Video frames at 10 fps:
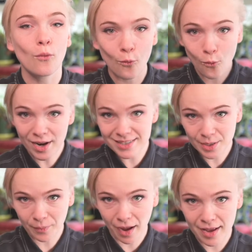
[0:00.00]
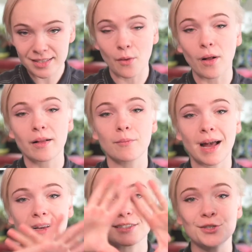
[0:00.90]
What is up, guys, and welcome
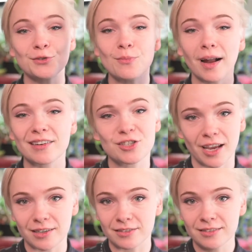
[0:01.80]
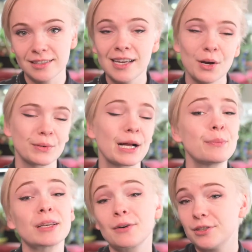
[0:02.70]
back to my channel, where I
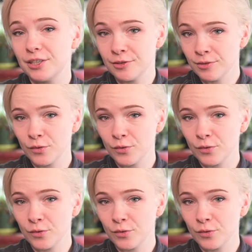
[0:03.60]
put out new